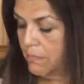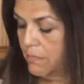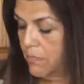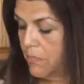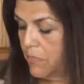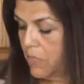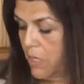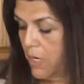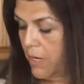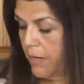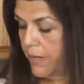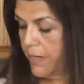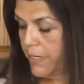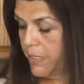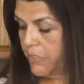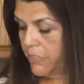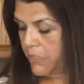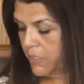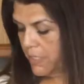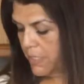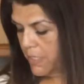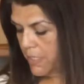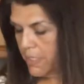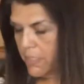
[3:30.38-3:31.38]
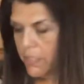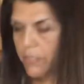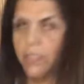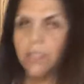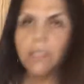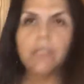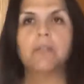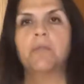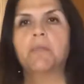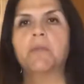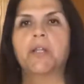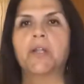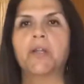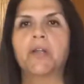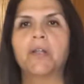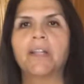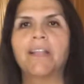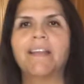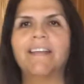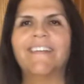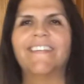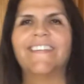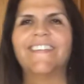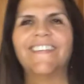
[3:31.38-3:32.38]
sorry, should have done this a little bit
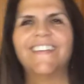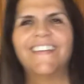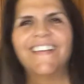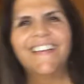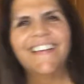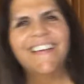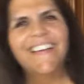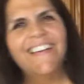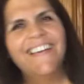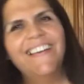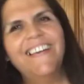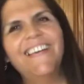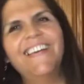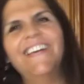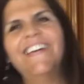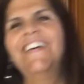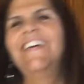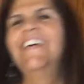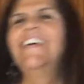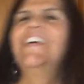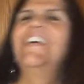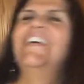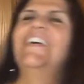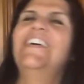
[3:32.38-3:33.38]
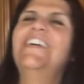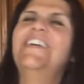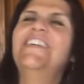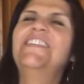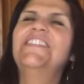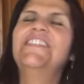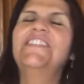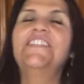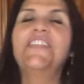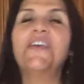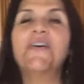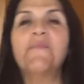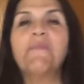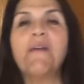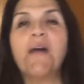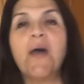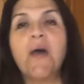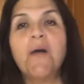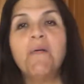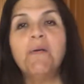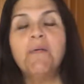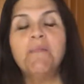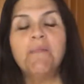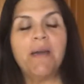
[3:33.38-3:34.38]
earlier. So my
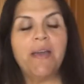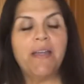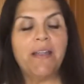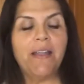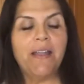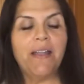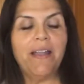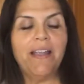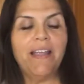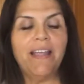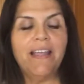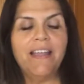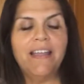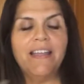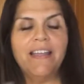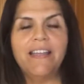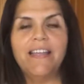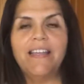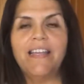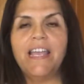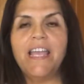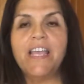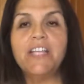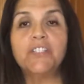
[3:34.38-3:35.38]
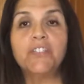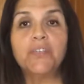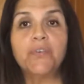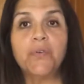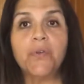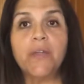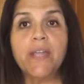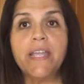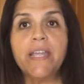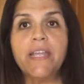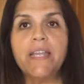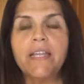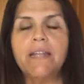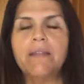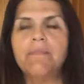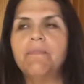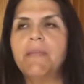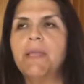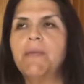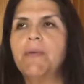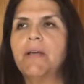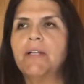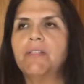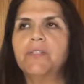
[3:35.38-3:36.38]
almond butter, it's great.
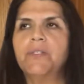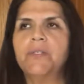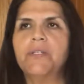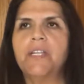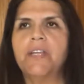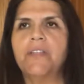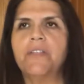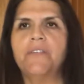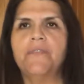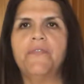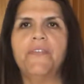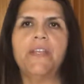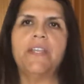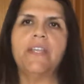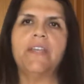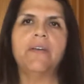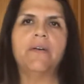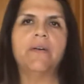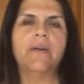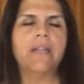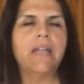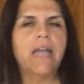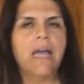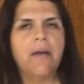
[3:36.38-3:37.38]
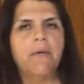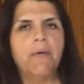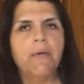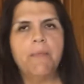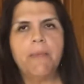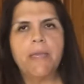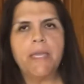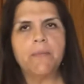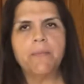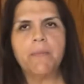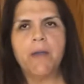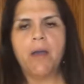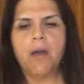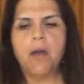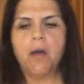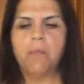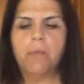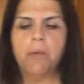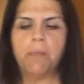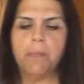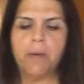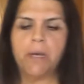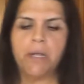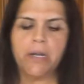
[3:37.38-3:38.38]
Maybe I'll do another video on how I make my
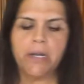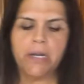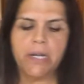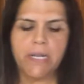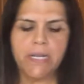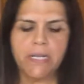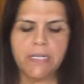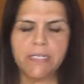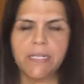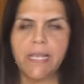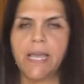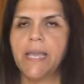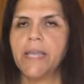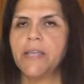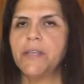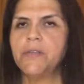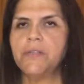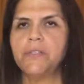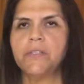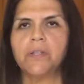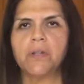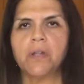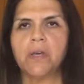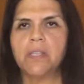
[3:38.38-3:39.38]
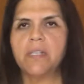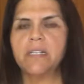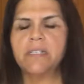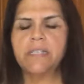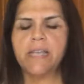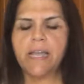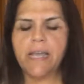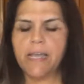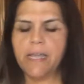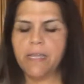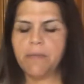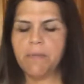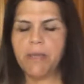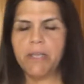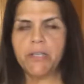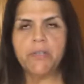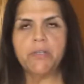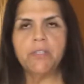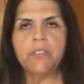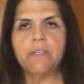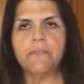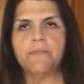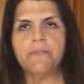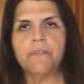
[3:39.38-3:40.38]
almond butter, because I use it all the time. I
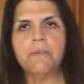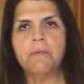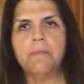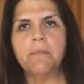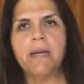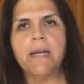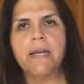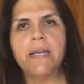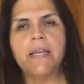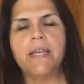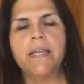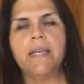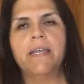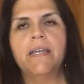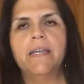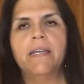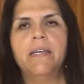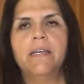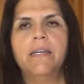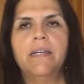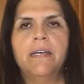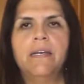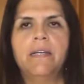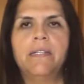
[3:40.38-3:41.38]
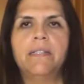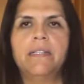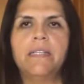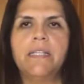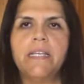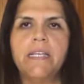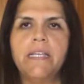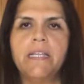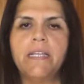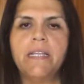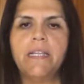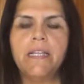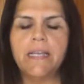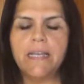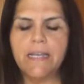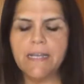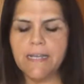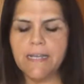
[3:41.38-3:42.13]
use it for my lean,